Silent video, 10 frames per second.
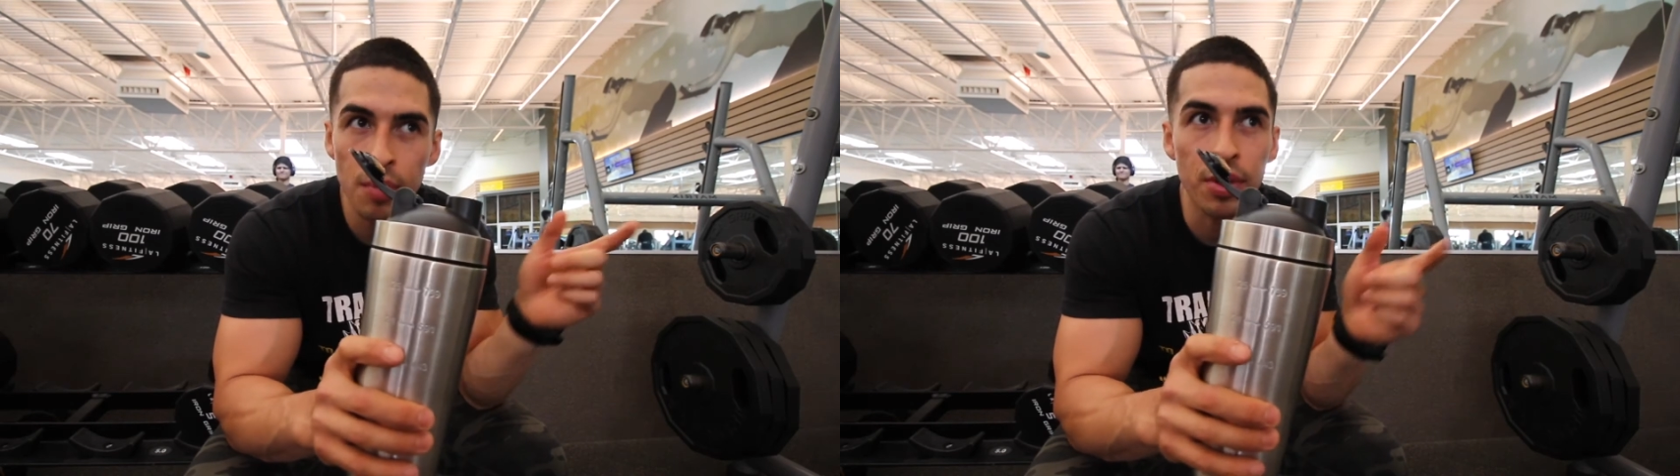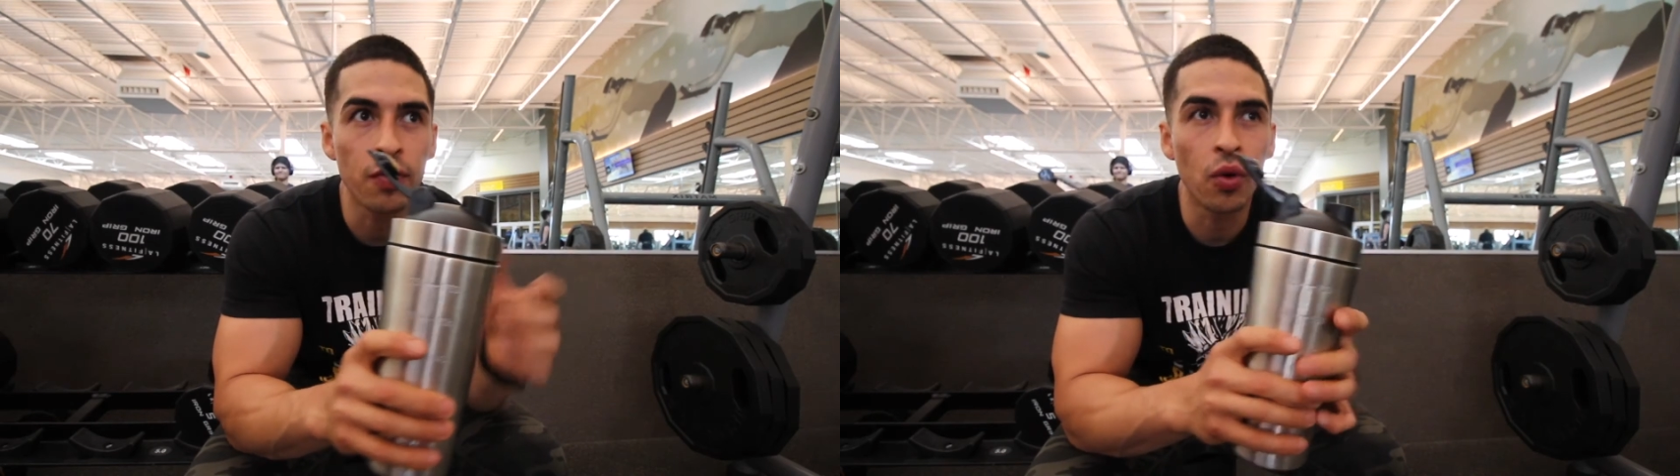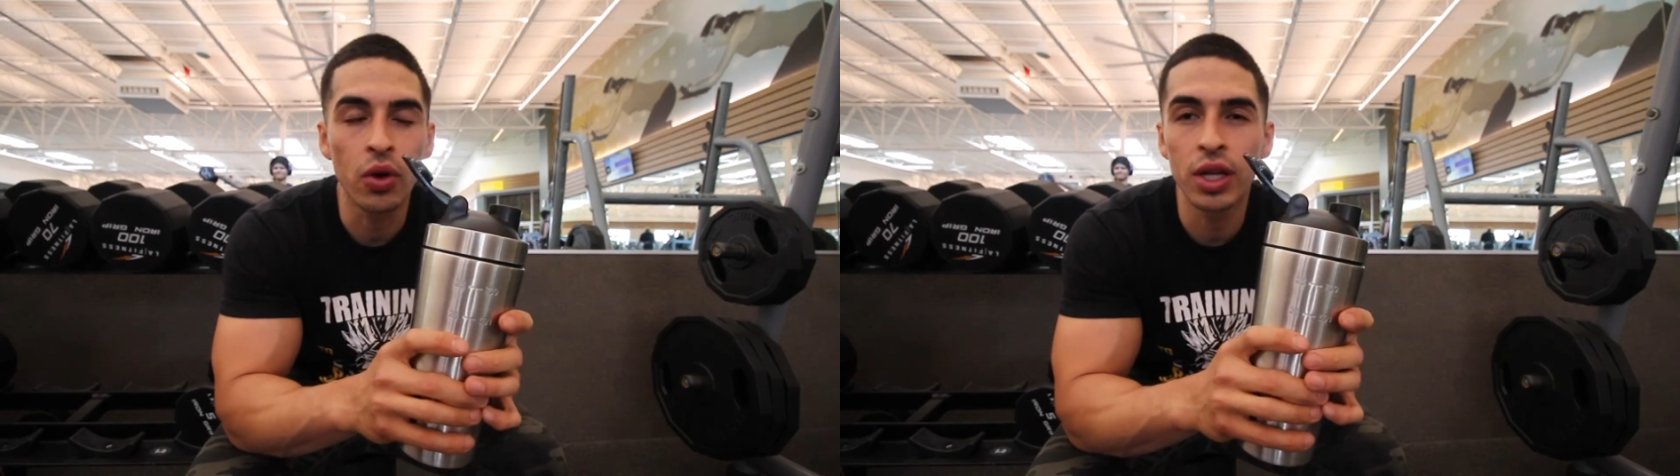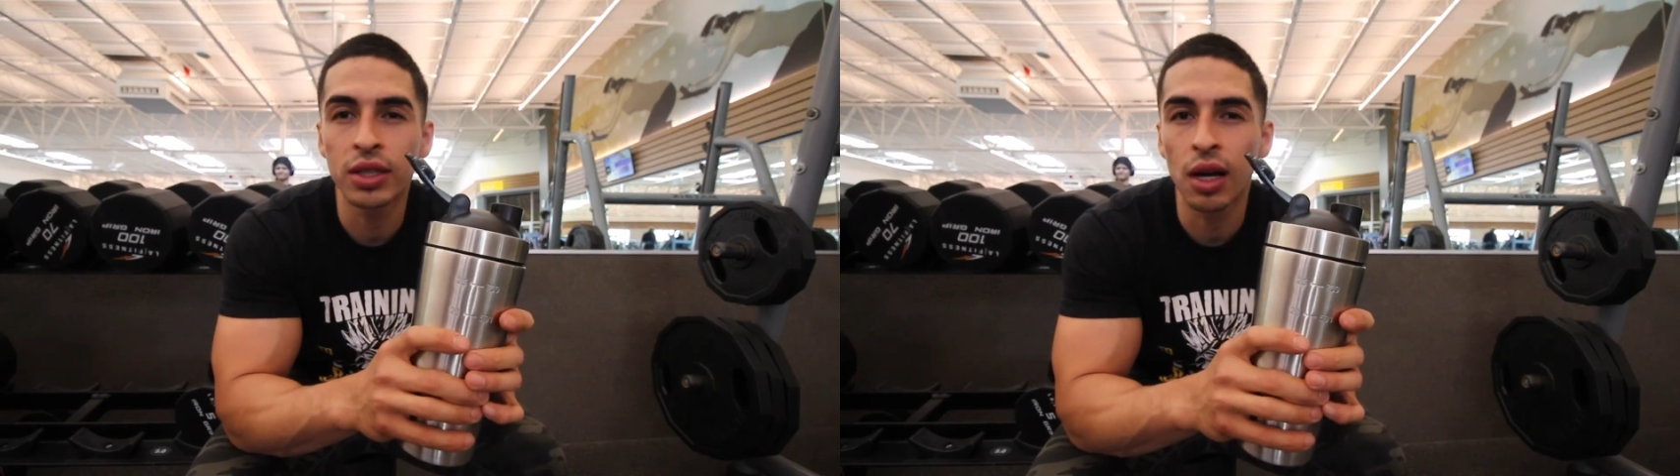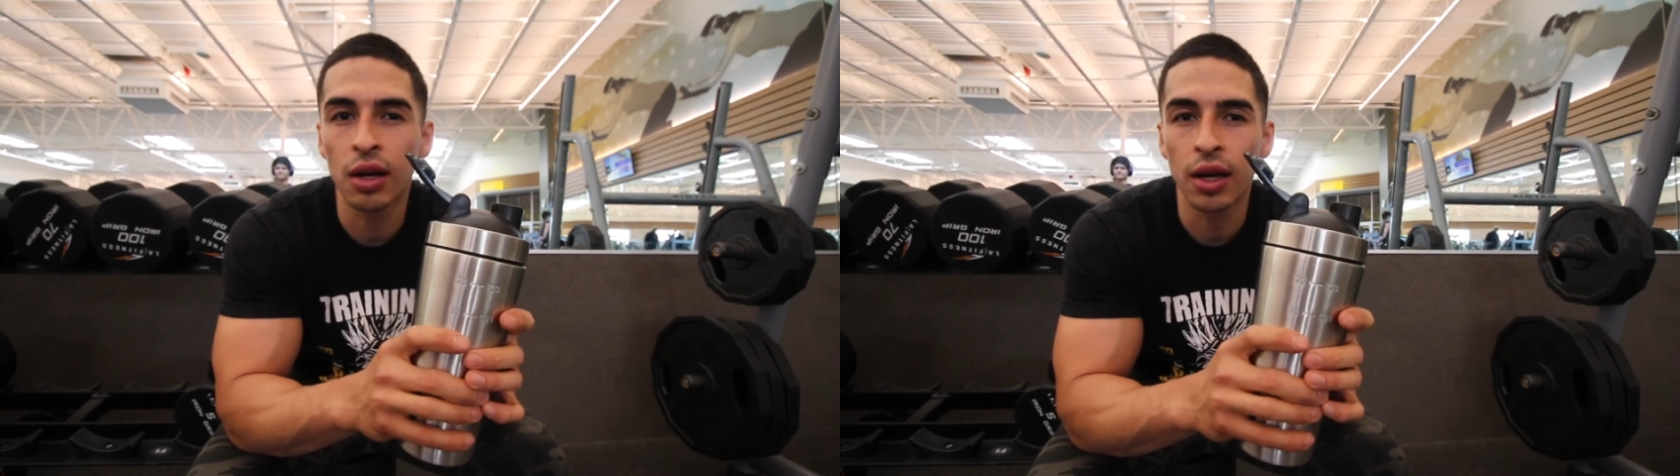Before this,
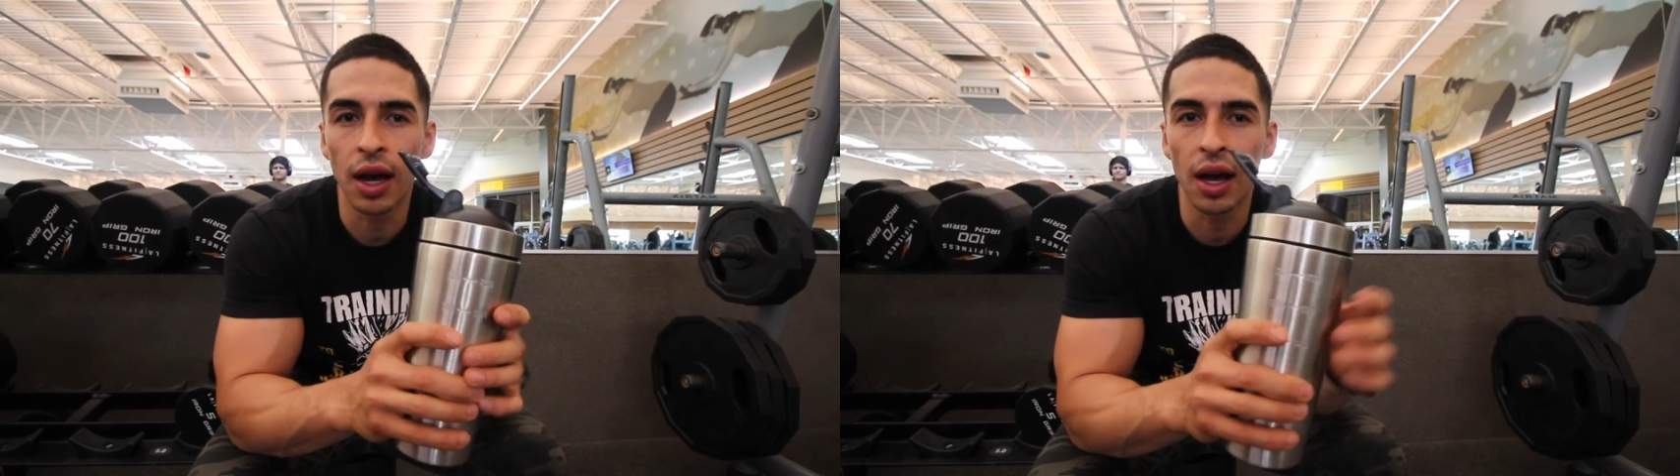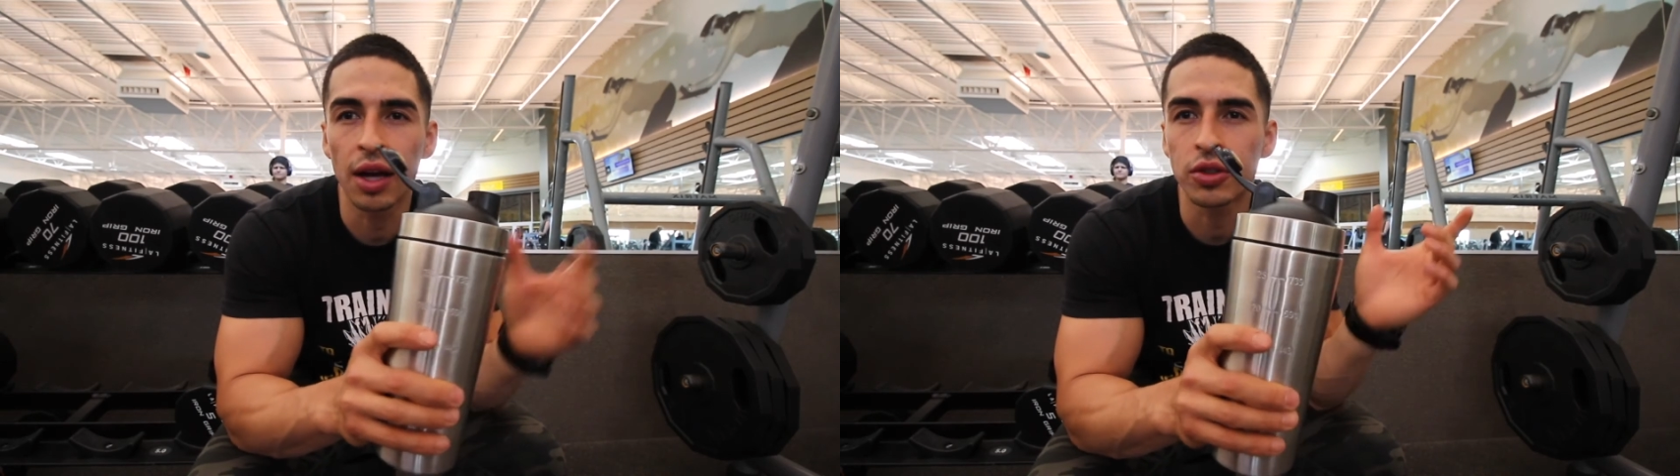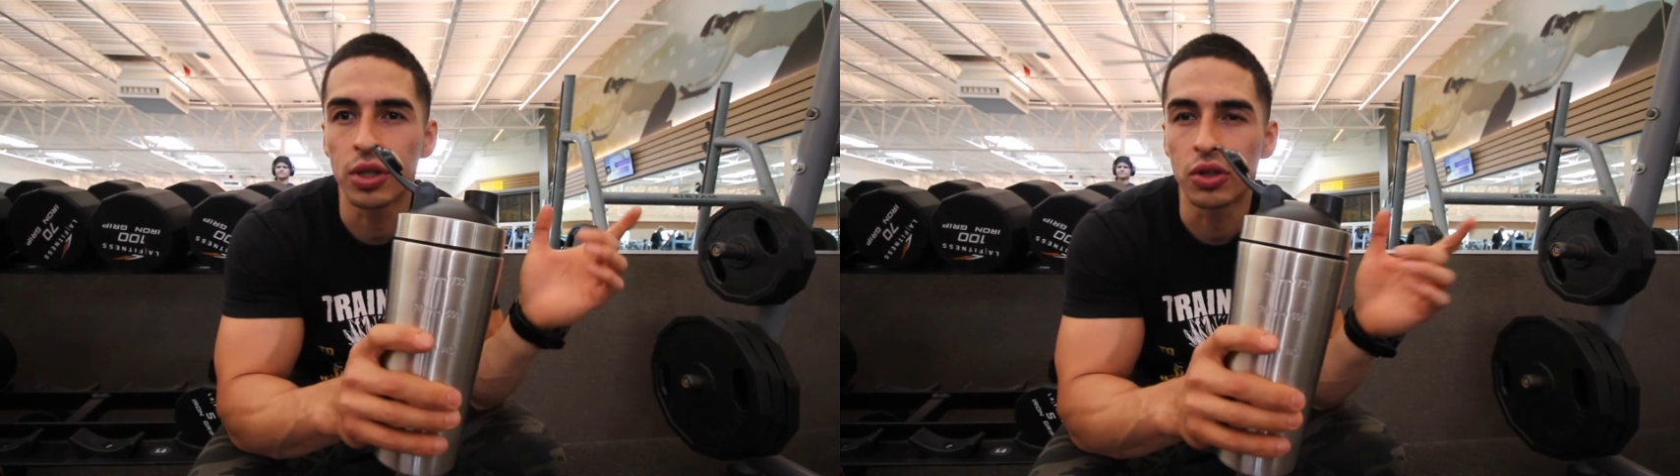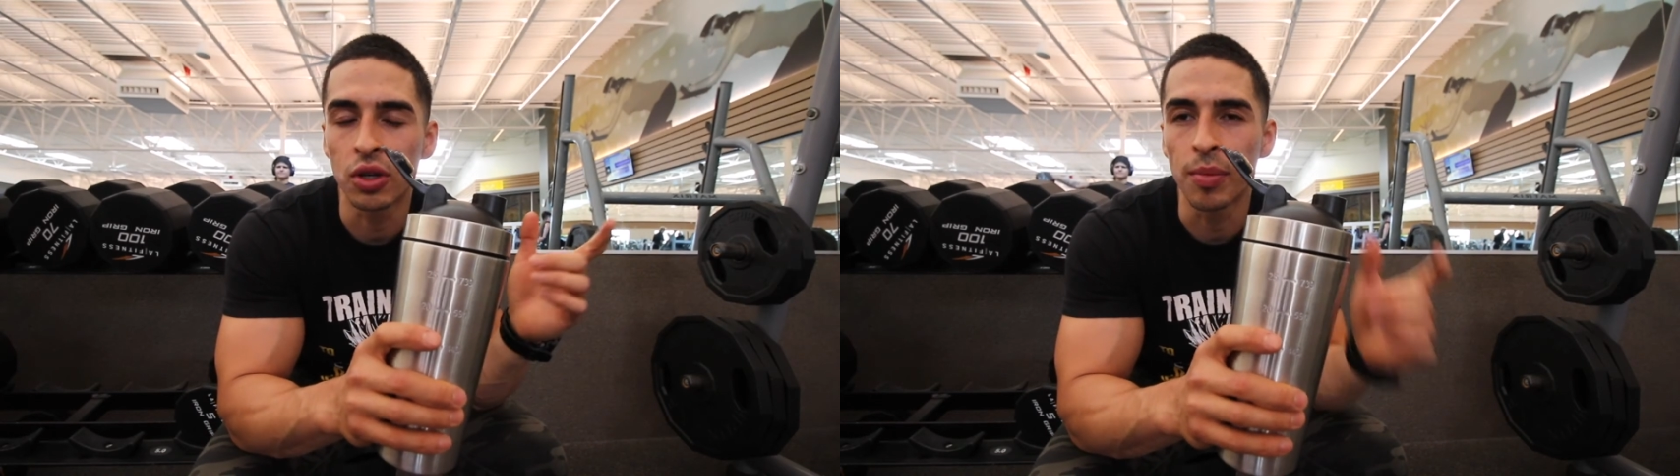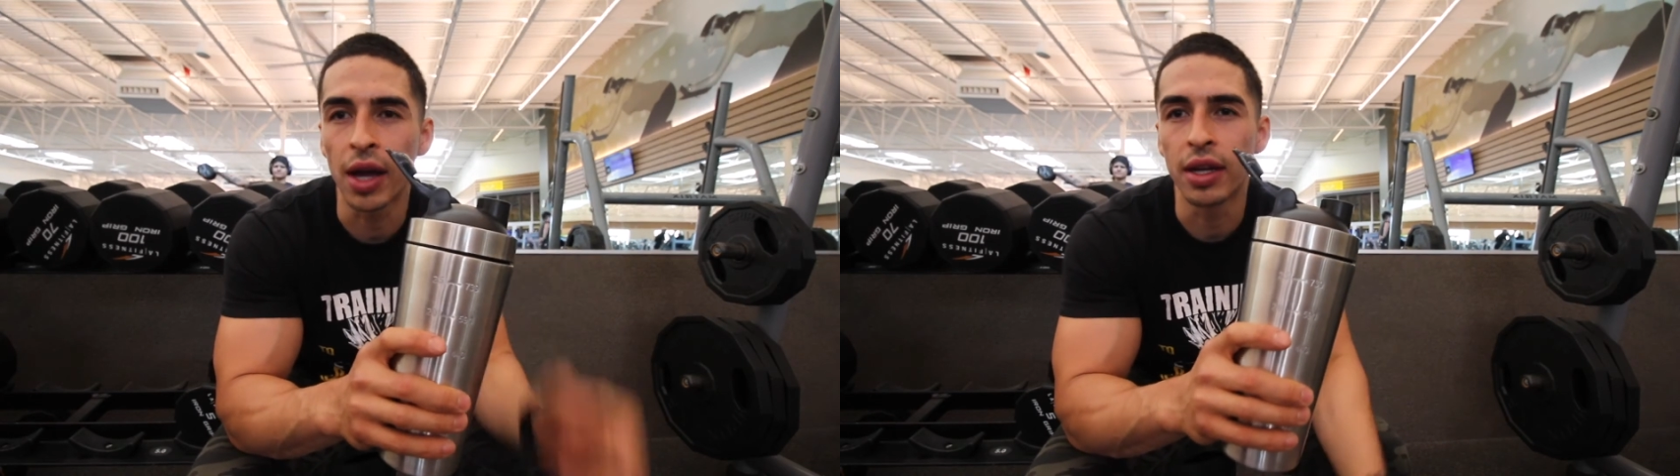I actually
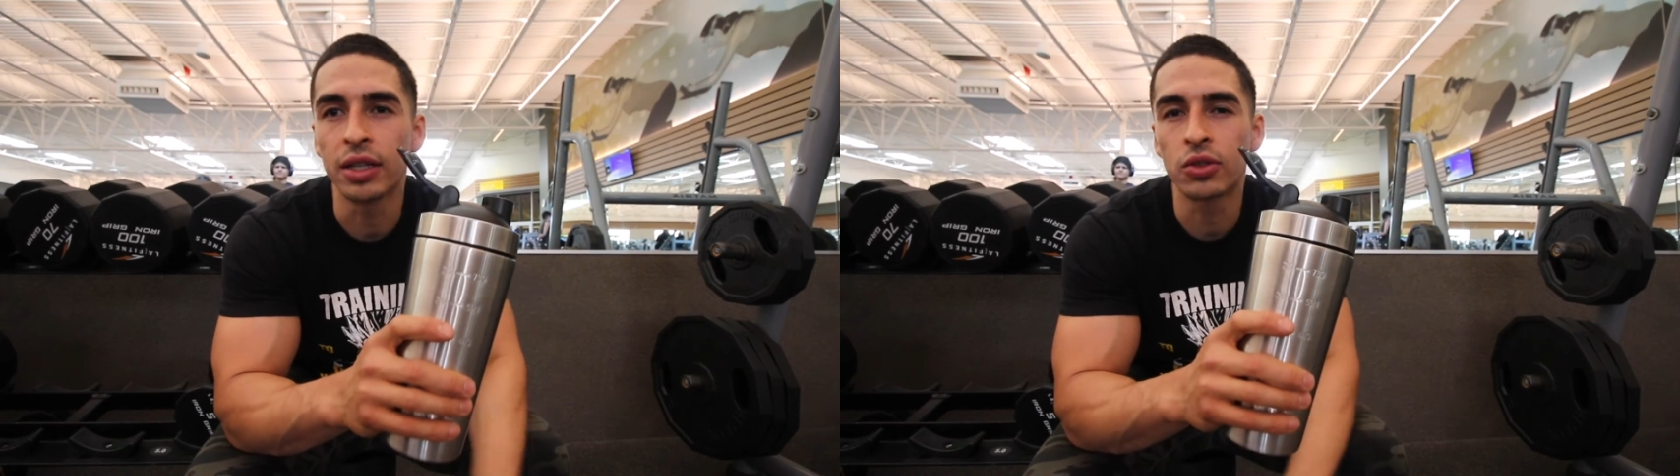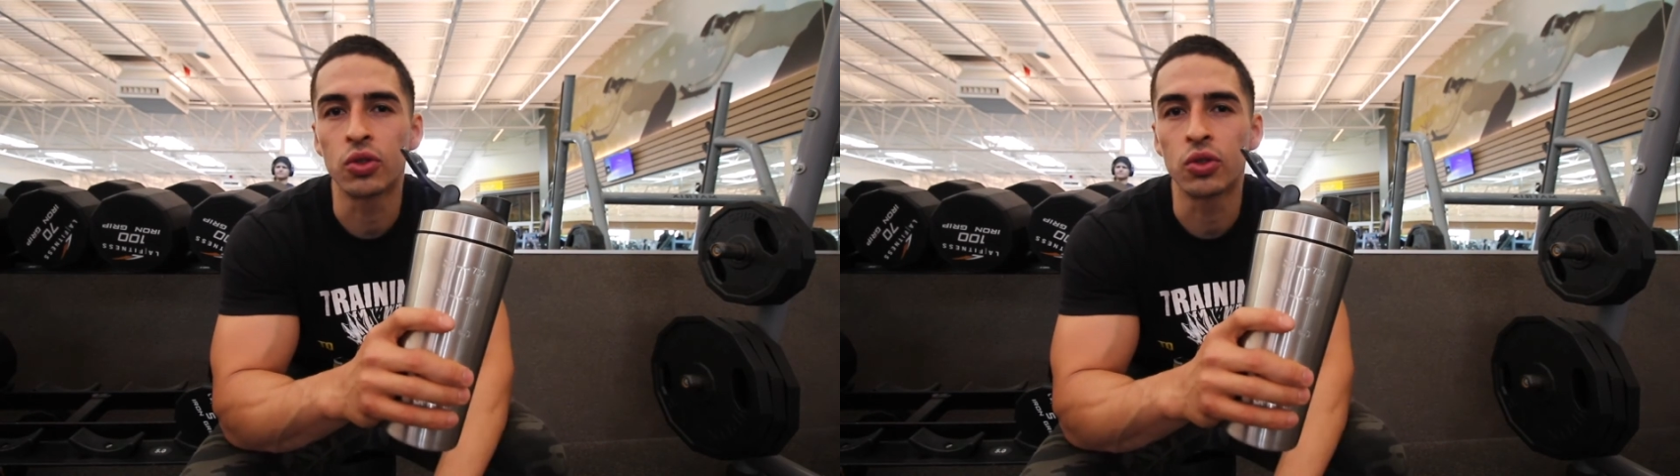took my niece